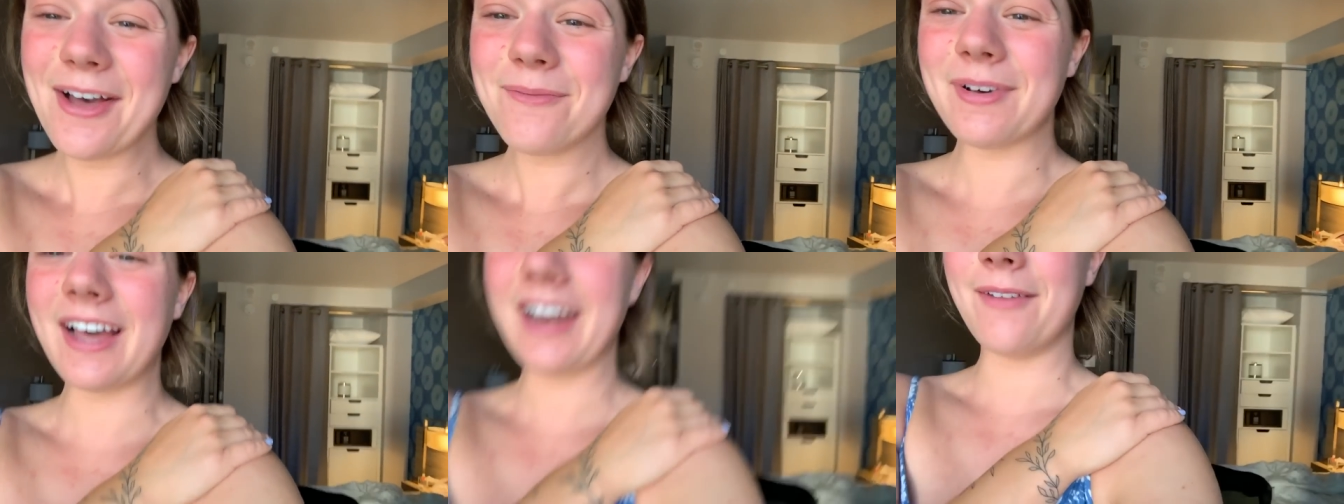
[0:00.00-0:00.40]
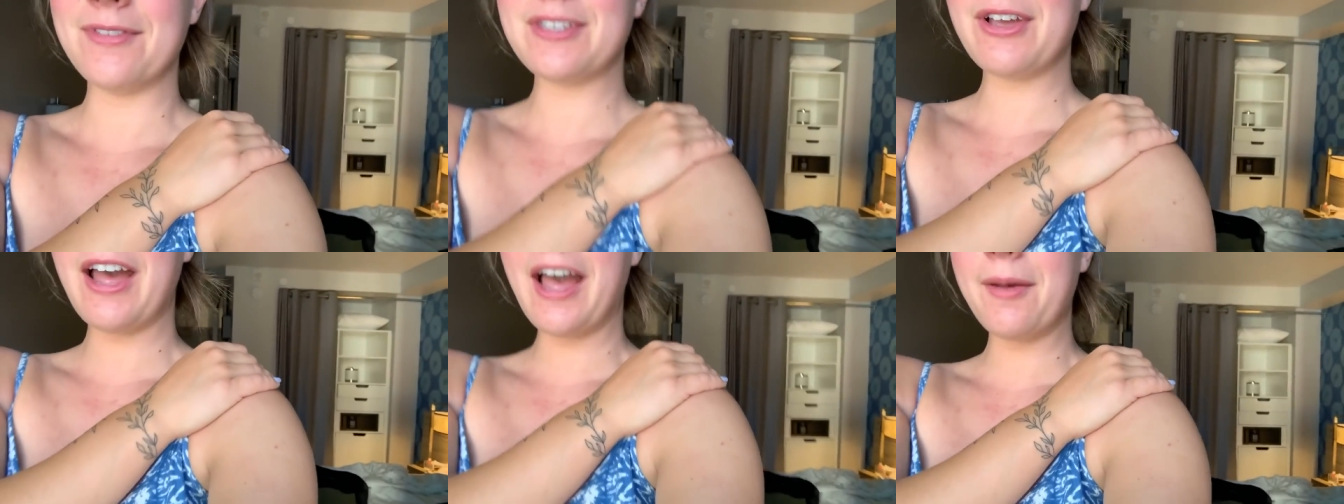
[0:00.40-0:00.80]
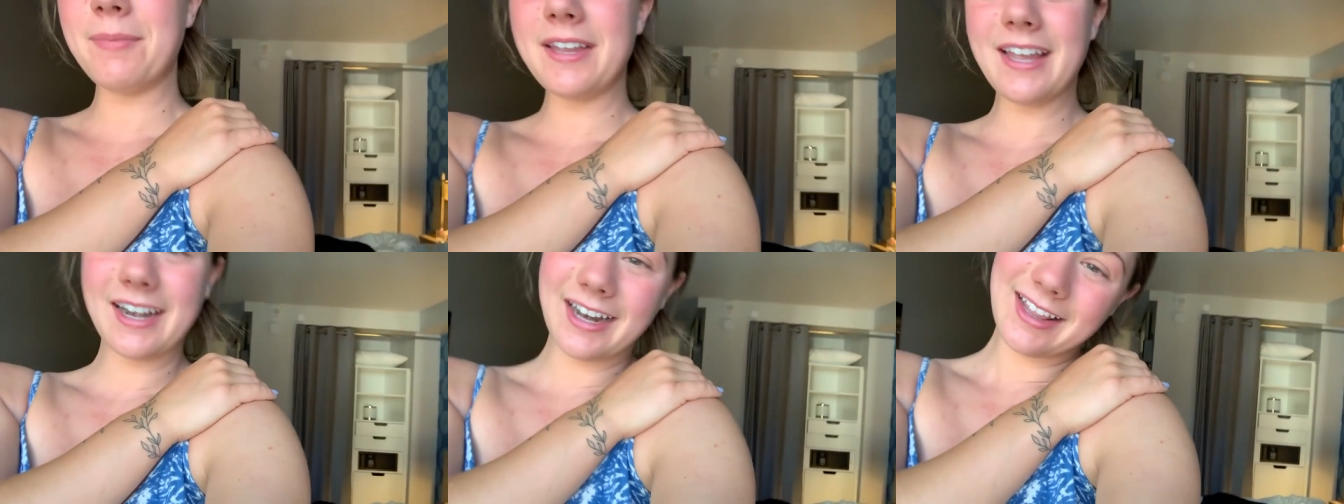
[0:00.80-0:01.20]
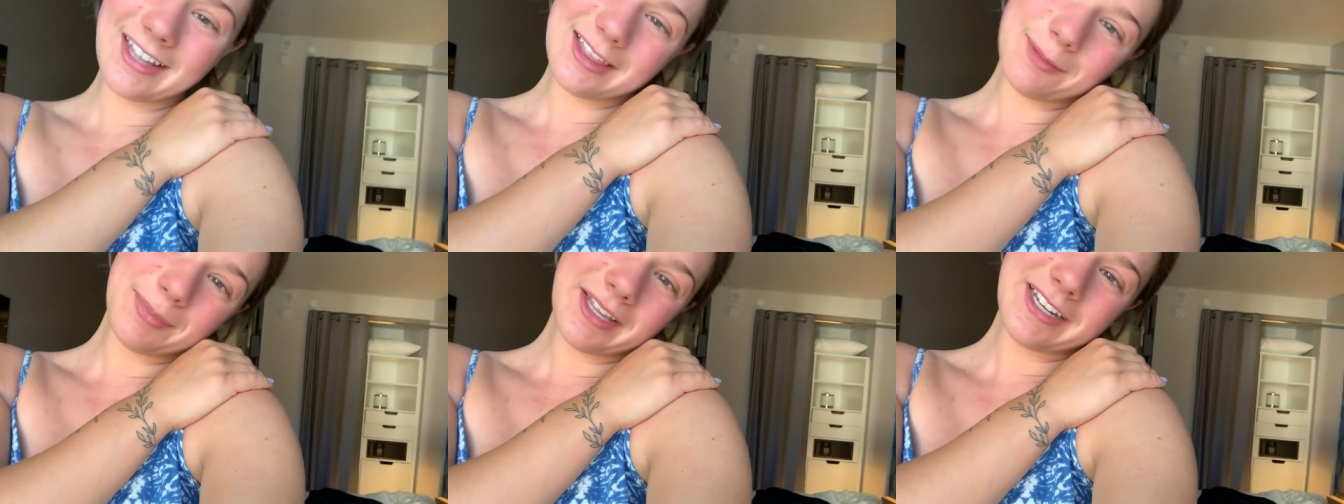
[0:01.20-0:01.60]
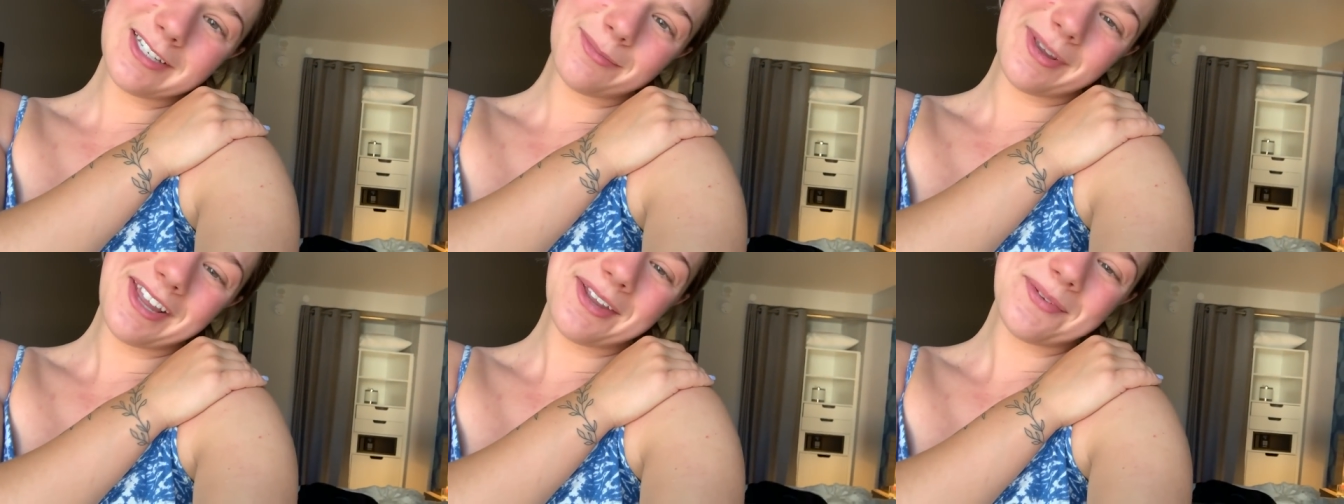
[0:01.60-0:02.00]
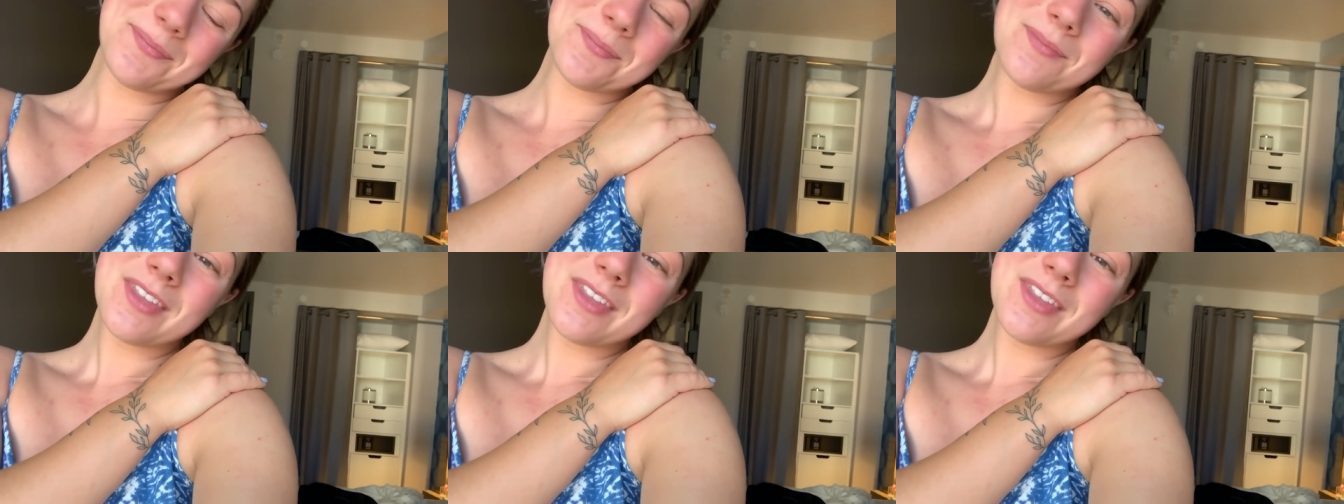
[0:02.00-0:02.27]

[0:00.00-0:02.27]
But I'm so happy and I like the placement.